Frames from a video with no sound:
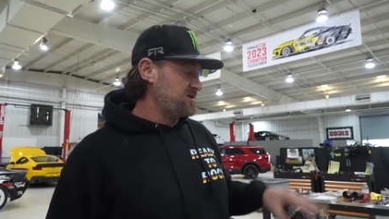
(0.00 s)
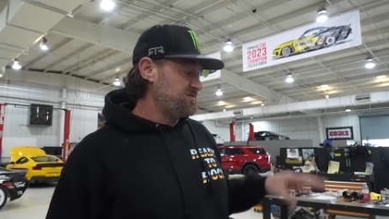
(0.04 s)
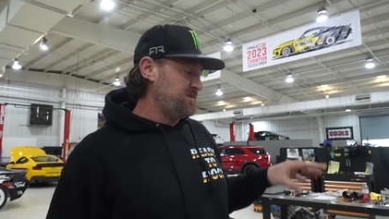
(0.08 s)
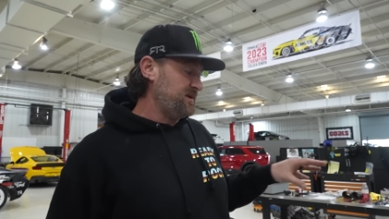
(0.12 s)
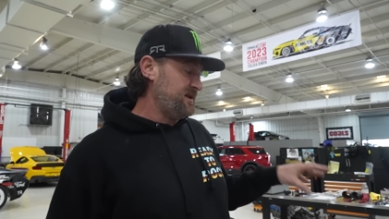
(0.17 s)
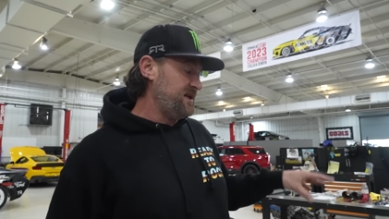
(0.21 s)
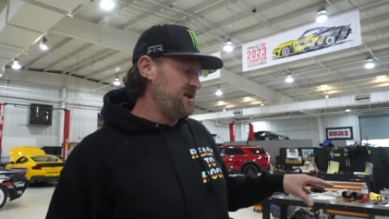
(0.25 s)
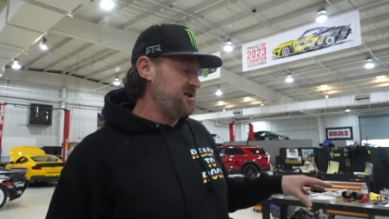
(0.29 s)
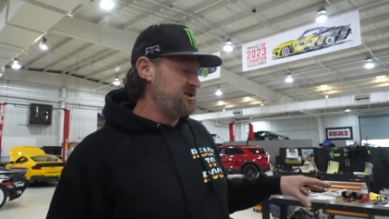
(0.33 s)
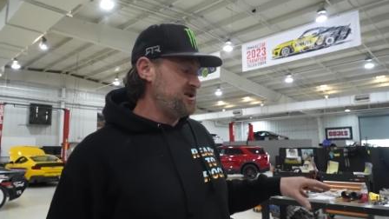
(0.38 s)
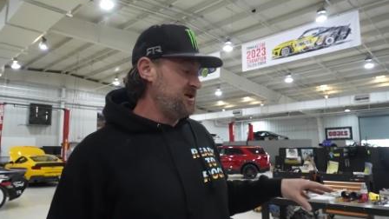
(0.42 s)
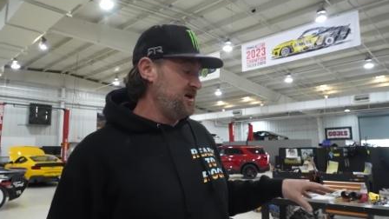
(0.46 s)
but
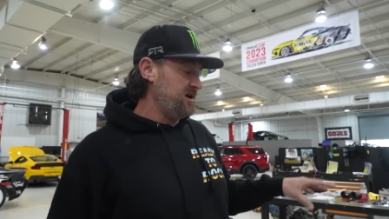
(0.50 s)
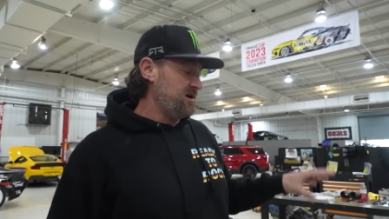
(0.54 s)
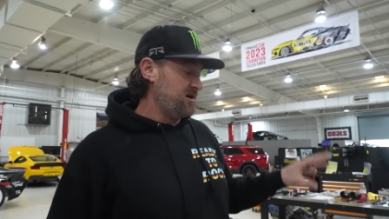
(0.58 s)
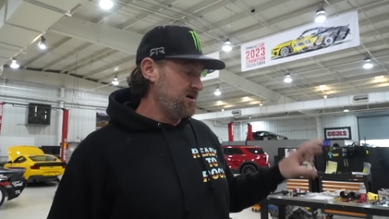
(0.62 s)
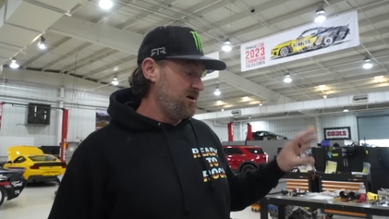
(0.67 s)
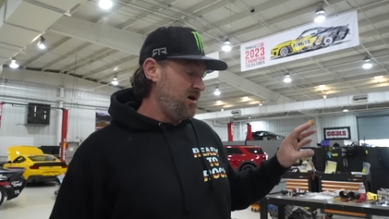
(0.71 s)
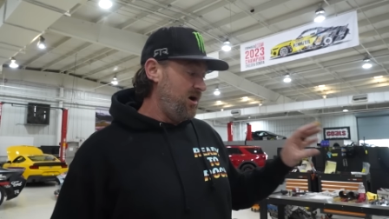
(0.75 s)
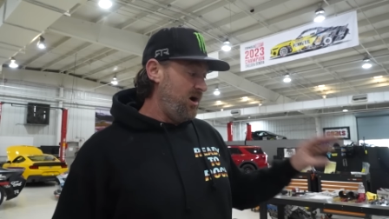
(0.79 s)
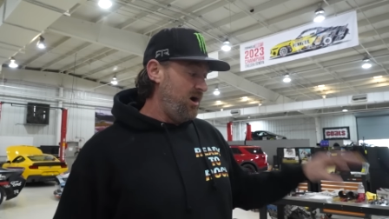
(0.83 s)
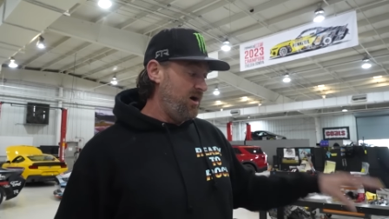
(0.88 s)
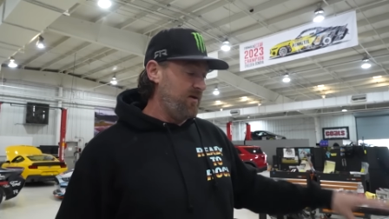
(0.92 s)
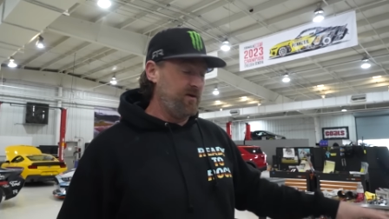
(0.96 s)
this year,
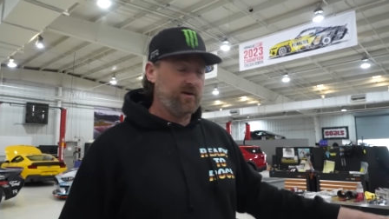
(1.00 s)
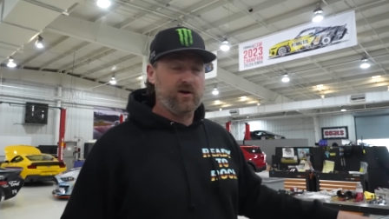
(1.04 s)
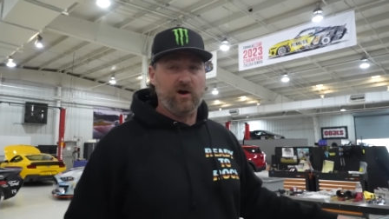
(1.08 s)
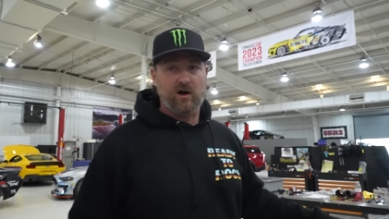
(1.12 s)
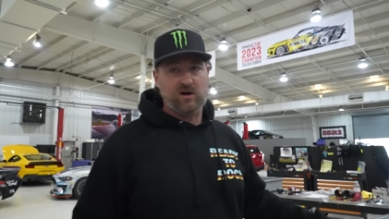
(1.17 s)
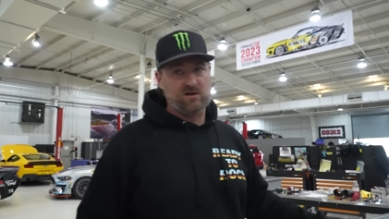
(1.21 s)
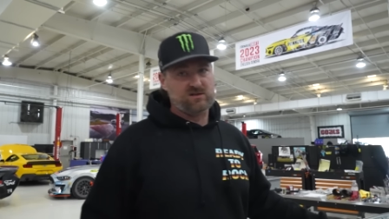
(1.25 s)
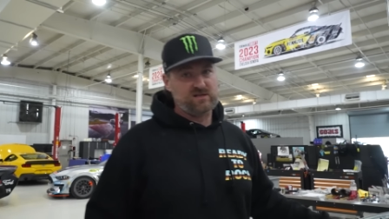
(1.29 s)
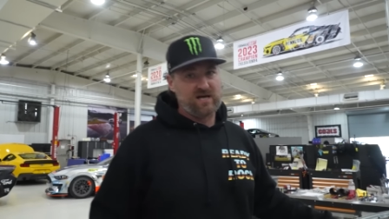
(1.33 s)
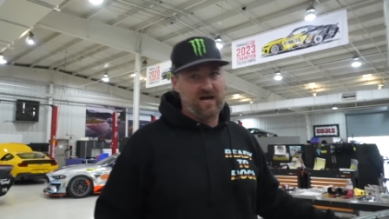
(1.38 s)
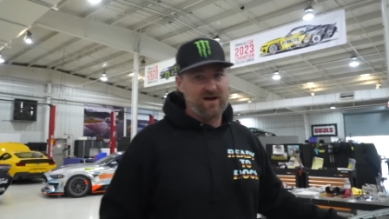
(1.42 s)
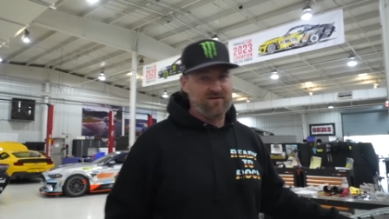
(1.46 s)
all the
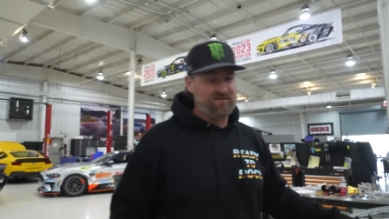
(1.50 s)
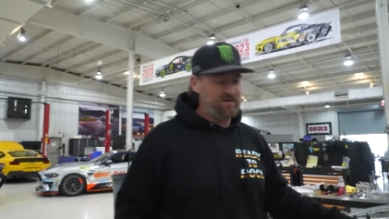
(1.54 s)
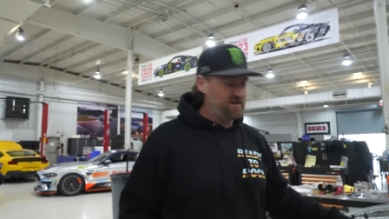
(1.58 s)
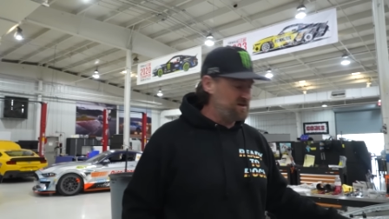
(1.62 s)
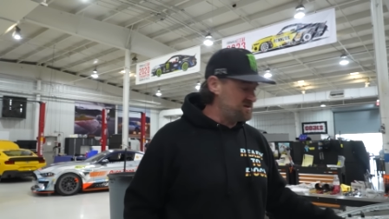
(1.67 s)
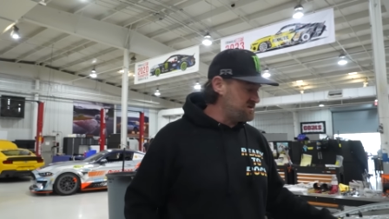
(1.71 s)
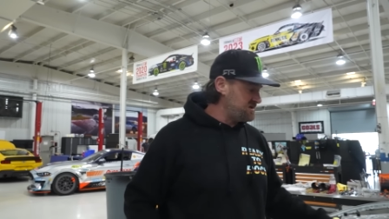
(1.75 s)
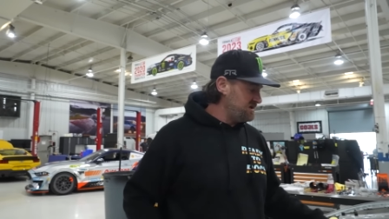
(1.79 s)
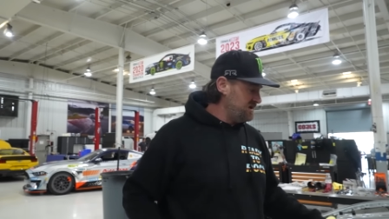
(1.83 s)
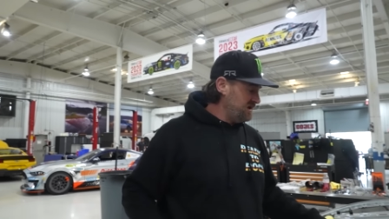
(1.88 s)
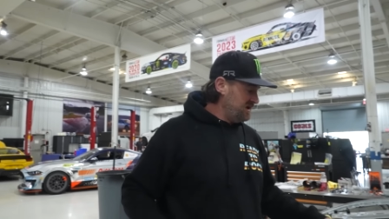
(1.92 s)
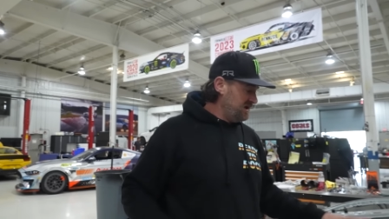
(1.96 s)
cars had
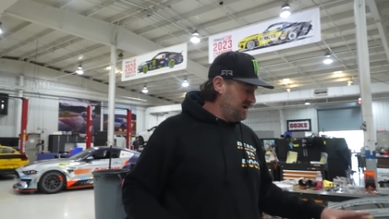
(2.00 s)
this.